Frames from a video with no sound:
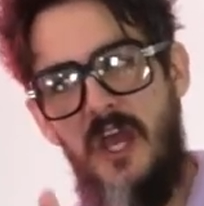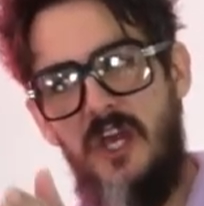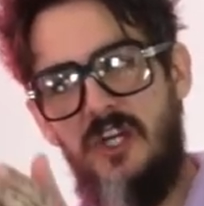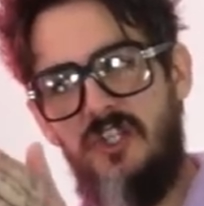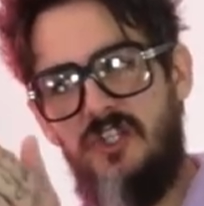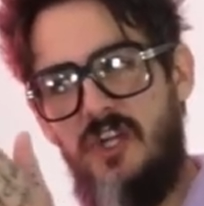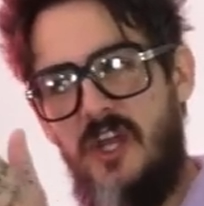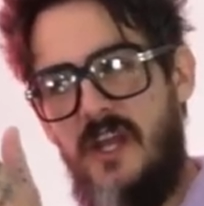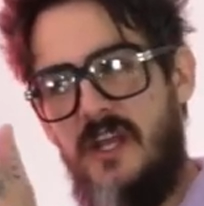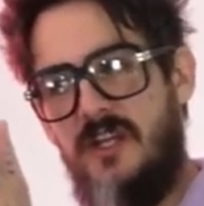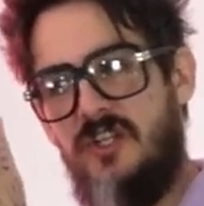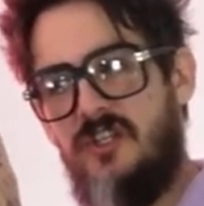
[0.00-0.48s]

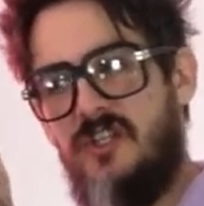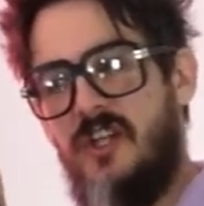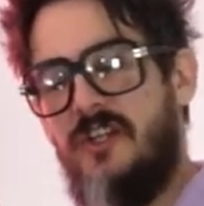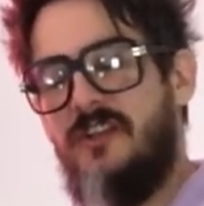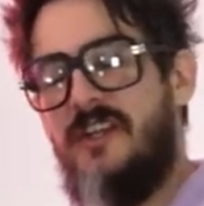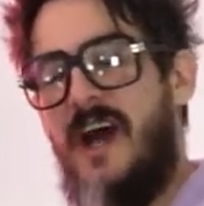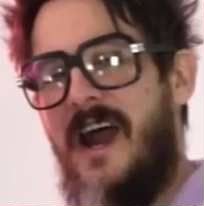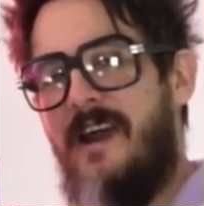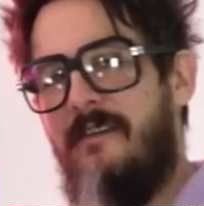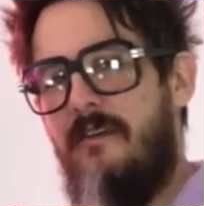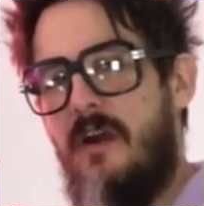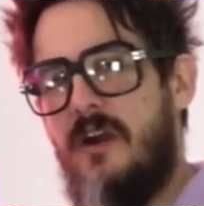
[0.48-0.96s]
change the
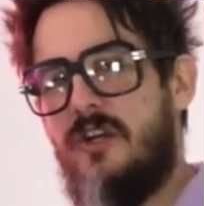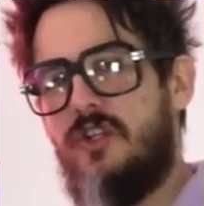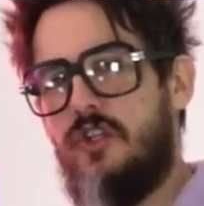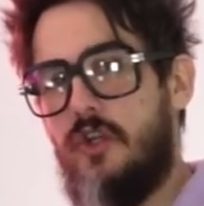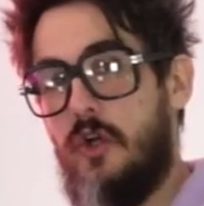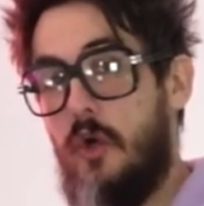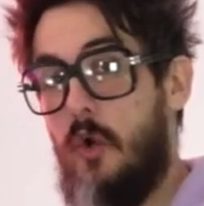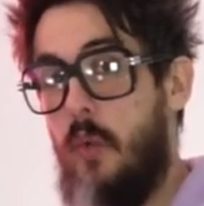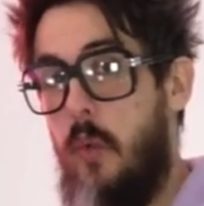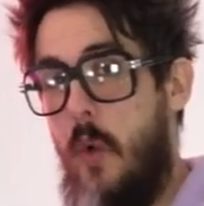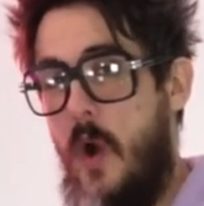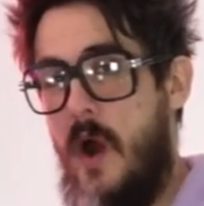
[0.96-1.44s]
direction
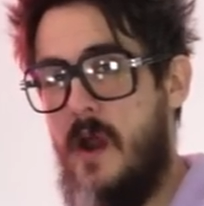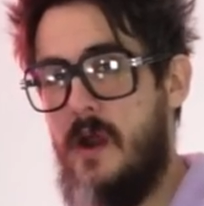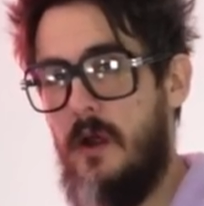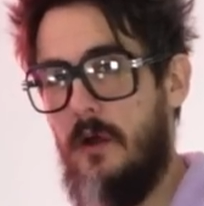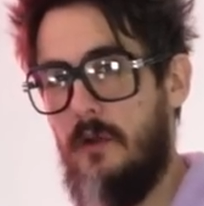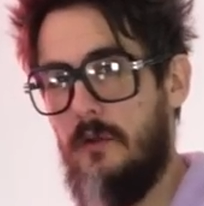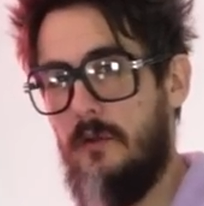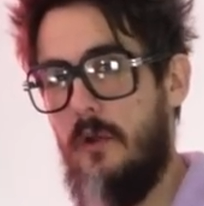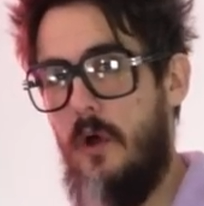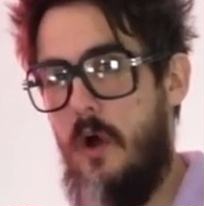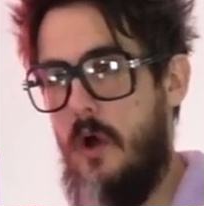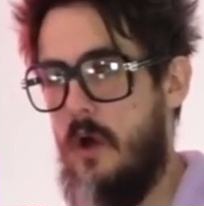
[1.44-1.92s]
quite a
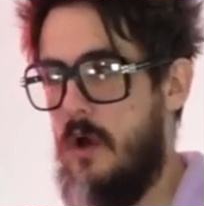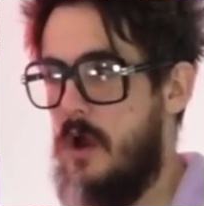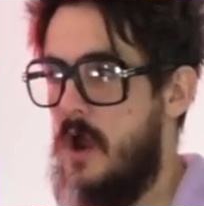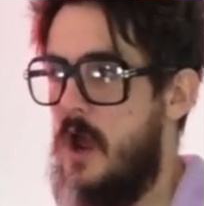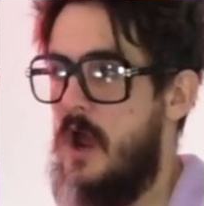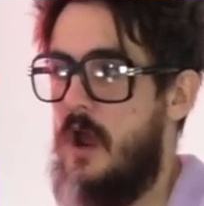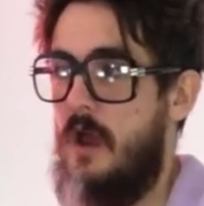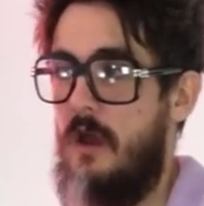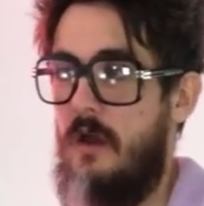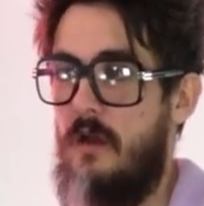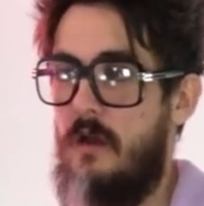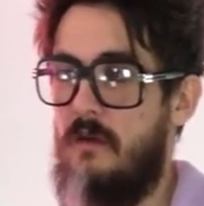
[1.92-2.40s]
lot
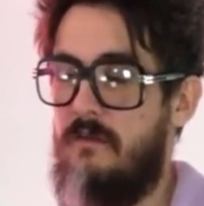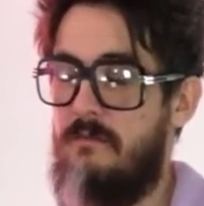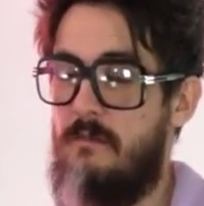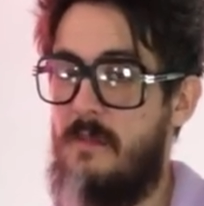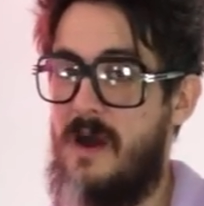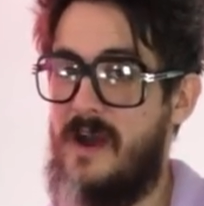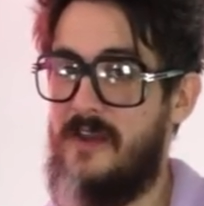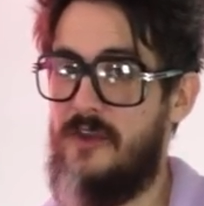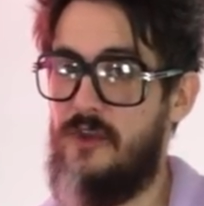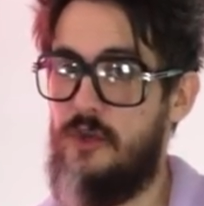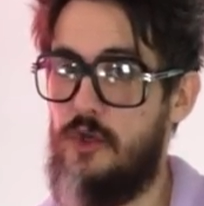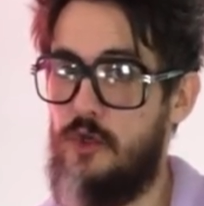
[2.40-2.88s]
of
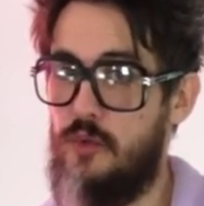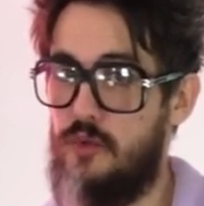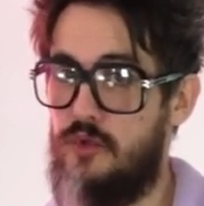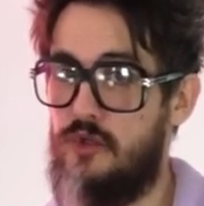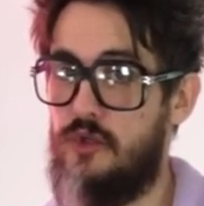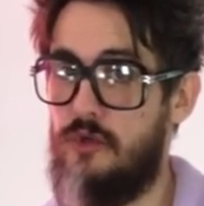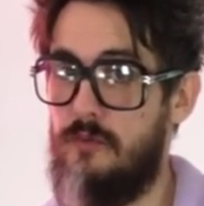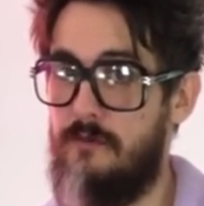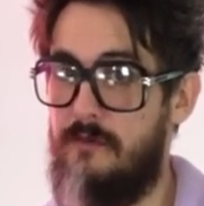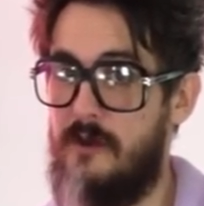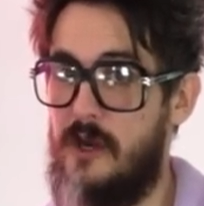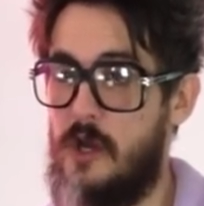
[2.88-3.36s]
my
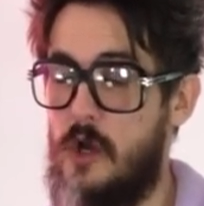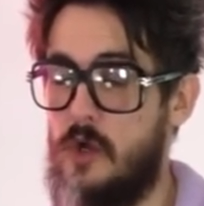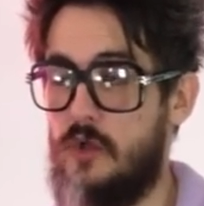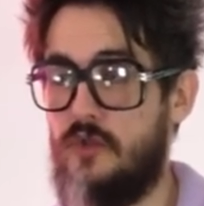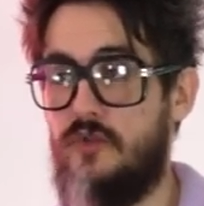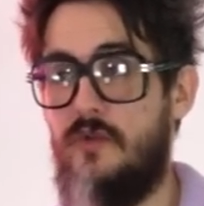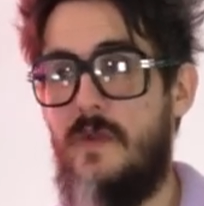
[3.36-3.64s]
YouTube videos.